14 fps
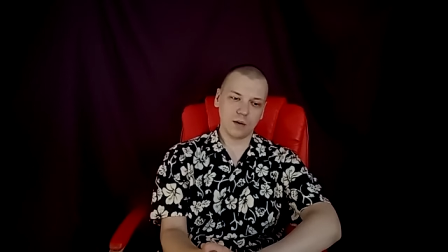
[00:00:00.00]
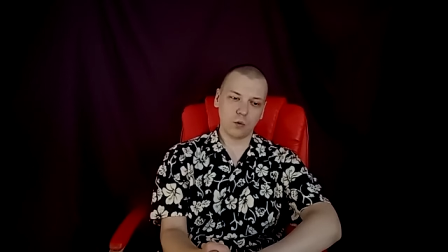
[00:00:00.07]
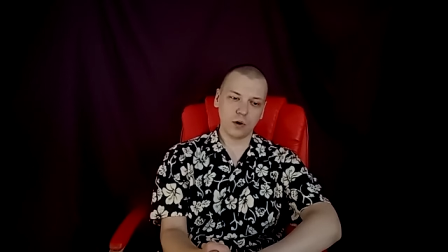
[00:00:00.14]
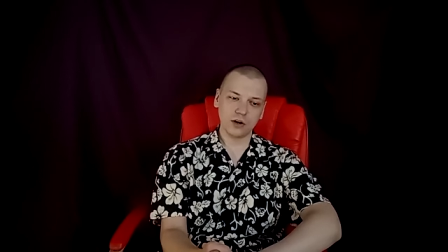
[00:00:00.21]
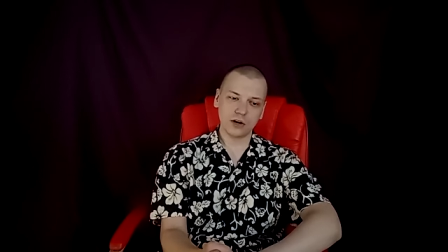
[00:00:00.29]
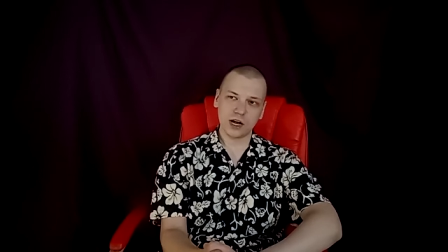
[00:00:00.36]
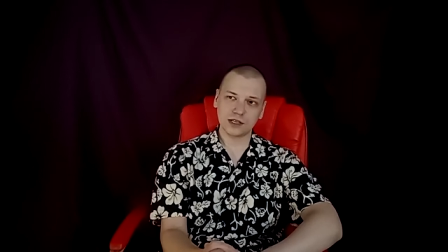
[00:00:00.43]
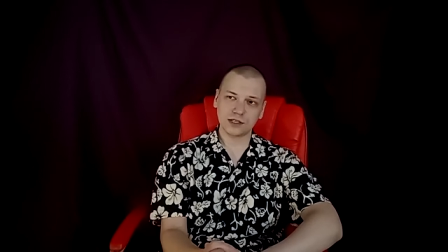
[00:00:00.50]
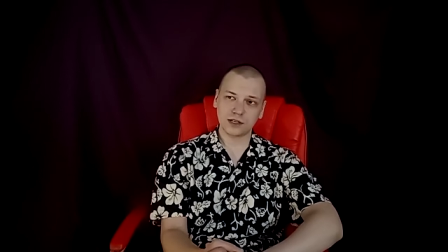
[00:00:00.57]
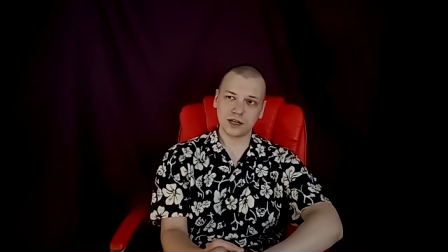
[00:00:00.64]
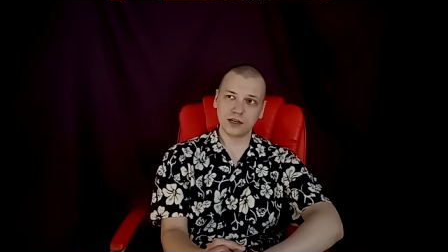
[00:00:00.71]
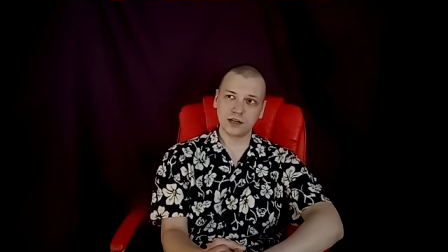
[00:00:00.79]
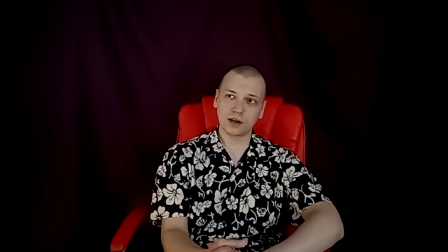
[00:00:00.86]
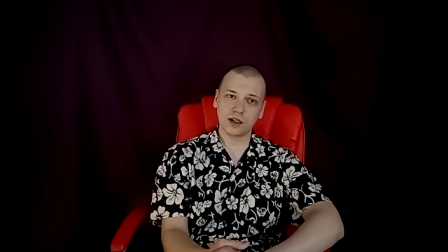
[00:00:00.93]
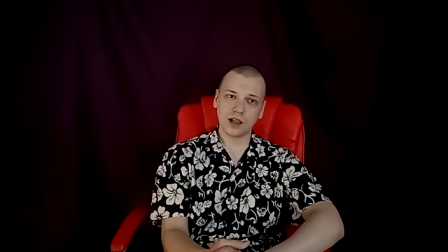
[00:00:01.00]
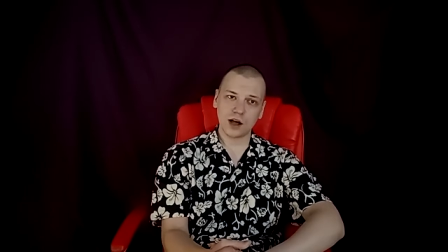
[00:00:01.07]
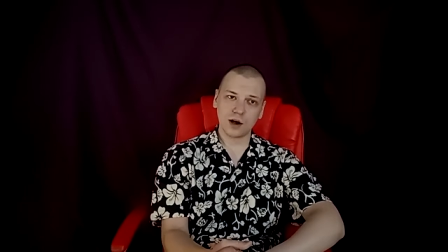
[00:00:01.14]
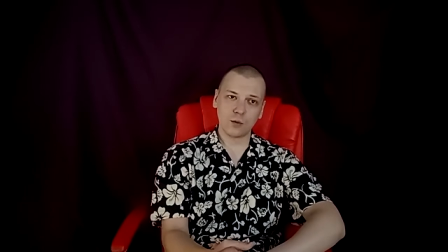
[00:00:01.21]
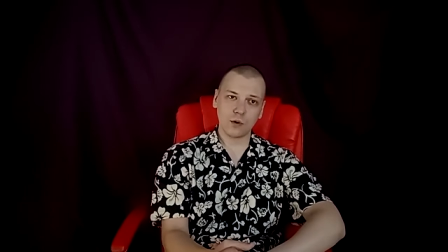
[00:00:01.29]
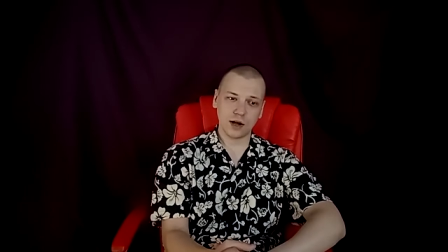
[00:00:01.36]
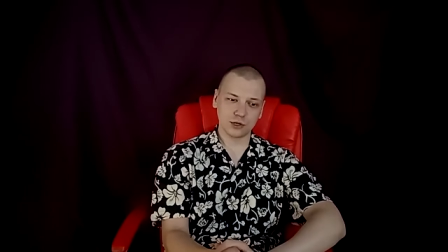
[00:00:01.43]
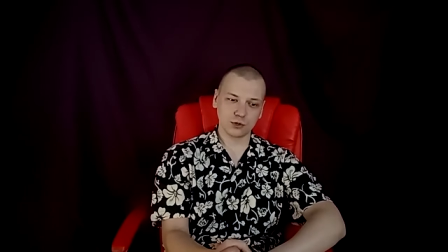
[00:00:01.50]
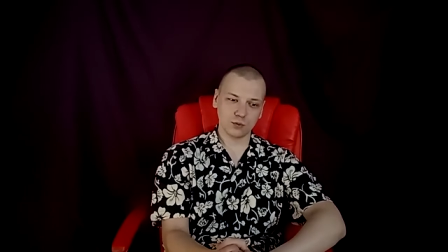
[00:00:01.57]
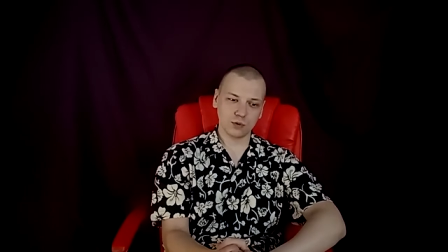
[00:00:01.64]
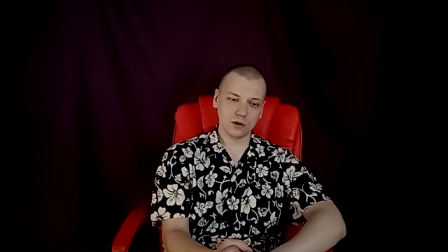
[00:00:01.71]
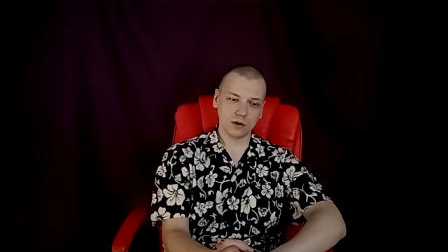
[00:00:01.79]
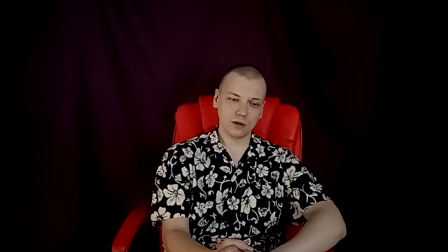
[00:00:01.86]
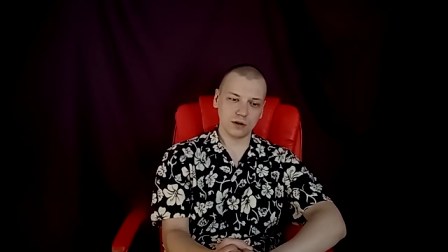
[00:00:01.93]
Whereas in
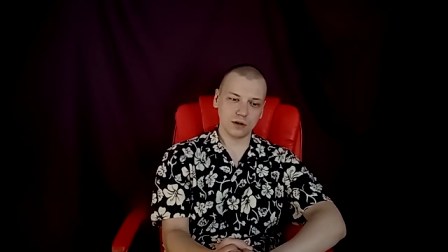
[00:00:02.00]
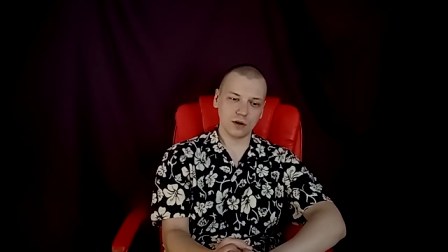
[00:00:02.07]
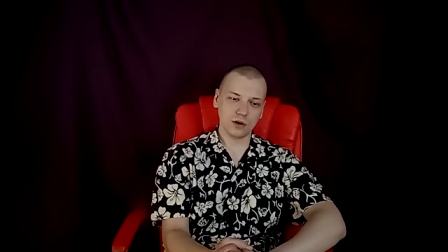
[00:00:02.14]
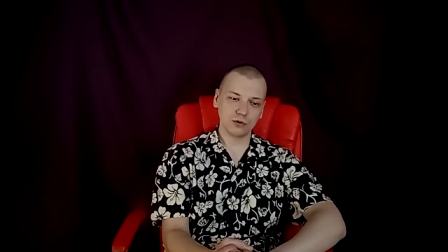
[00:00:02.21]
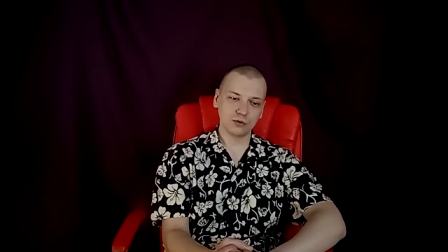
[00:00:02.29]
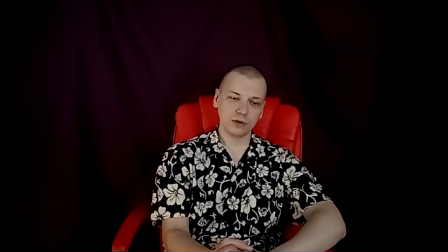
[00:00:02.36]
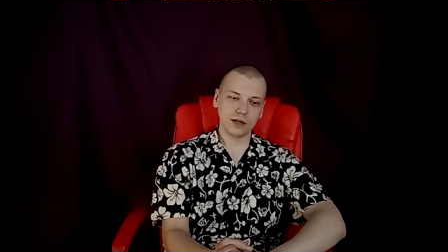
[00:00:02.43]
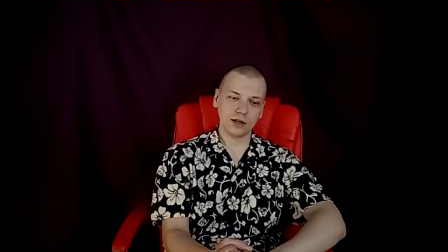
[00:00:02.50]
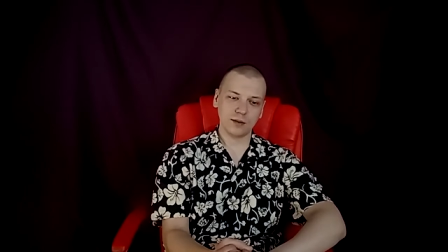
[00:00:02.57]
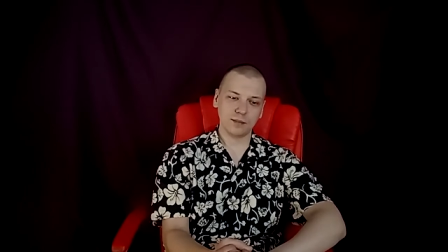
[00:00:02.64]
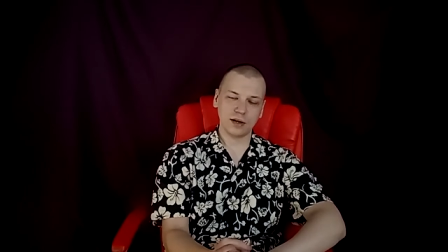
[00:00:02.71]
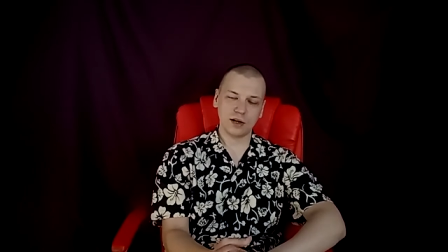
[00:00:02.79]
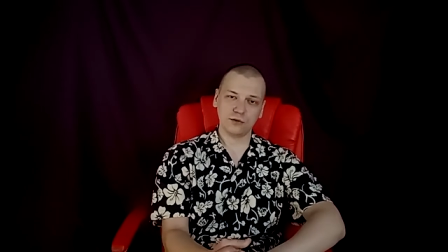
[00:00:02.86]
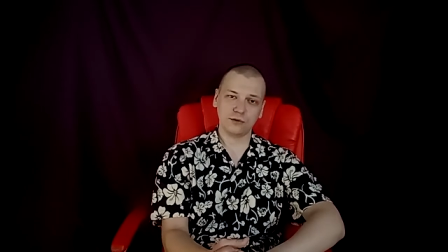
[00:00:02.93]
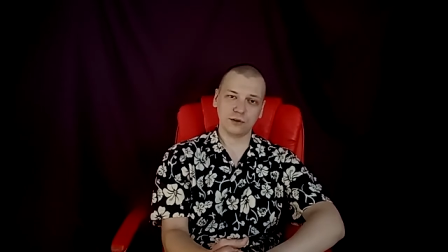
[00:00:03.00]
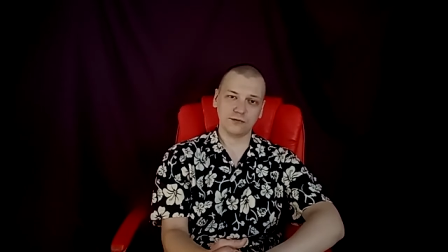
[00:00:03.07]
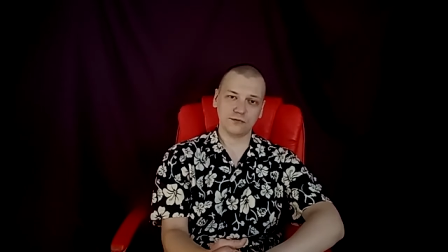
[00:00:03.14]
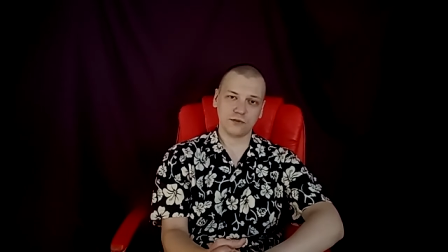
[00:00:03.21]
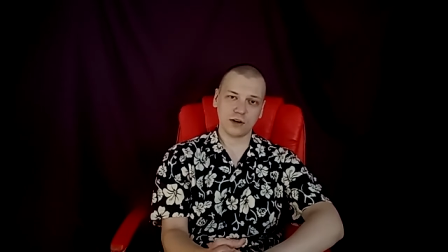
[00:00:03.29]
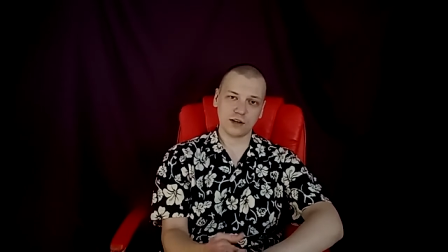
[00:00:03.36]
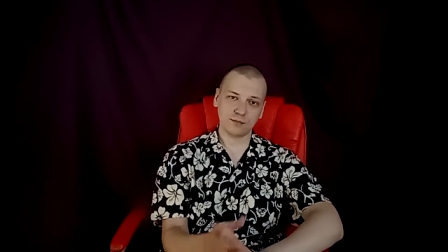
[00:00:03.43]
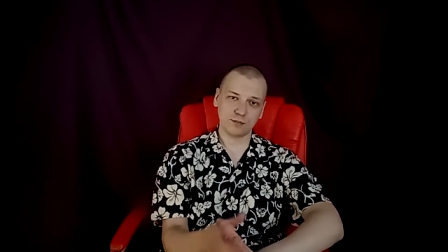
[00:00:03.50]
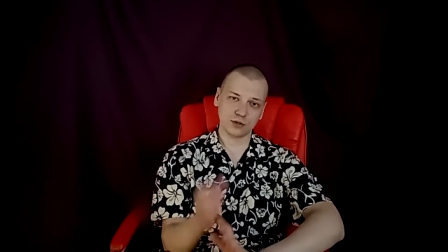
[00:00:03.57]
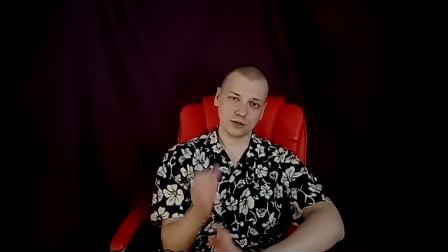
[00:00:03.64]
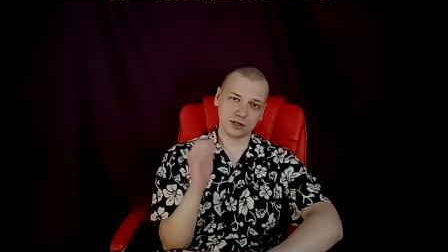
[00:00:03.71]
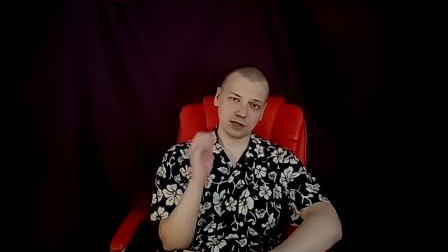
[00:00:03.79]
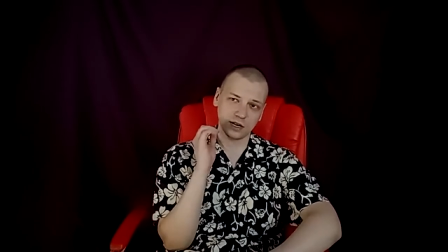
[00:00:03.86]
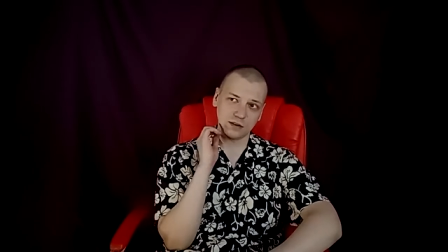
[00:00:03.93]
clockwise whirl, only about
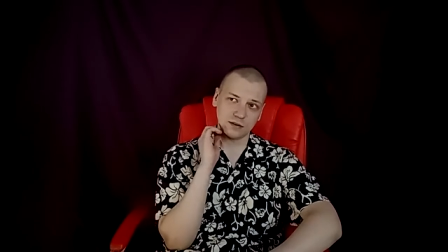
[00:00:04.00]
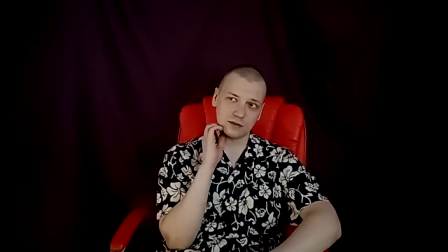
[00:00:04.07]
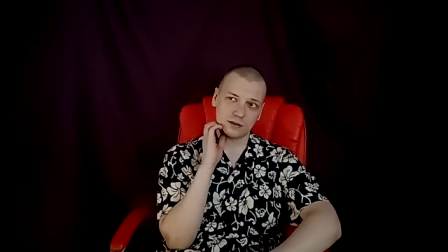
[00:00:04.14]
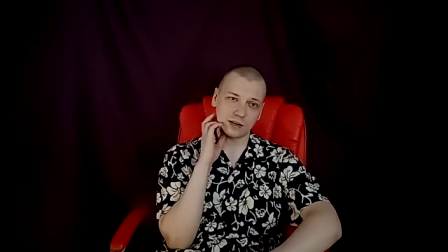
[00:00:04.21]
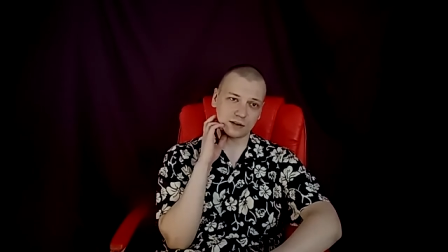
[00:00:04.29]
5%,